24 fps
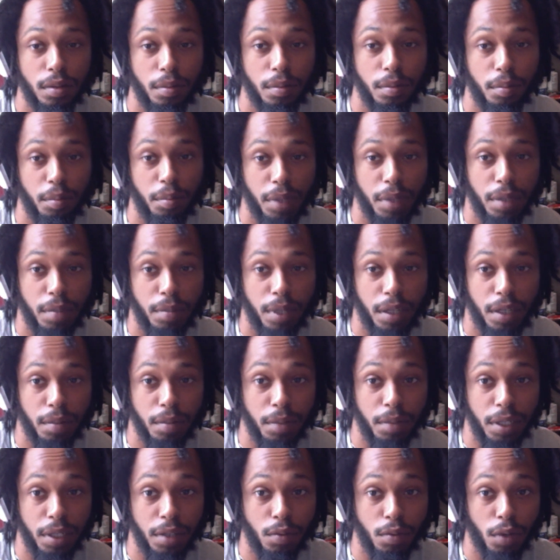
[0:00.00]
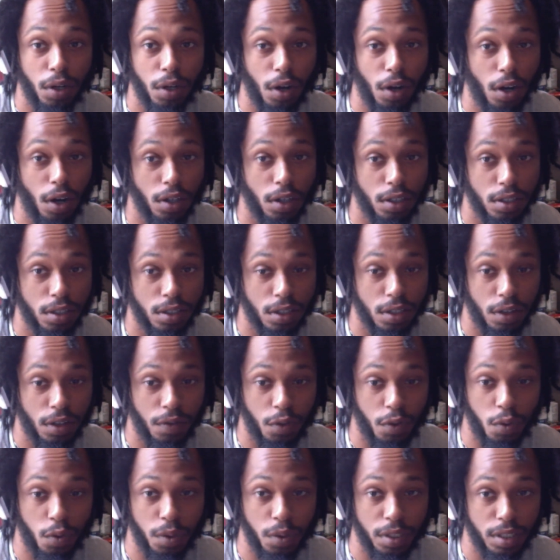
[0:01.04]
me being me, regardless of
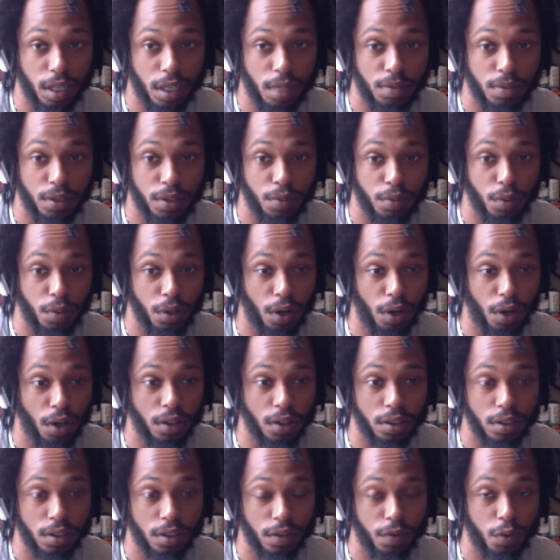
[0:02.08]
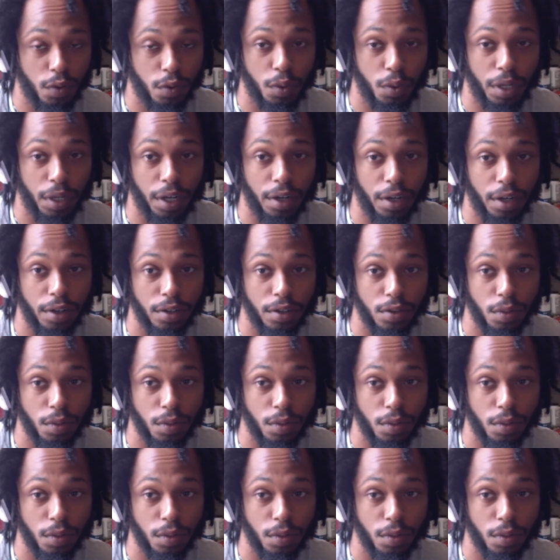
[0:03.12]
who accepts it, regardless of who cares,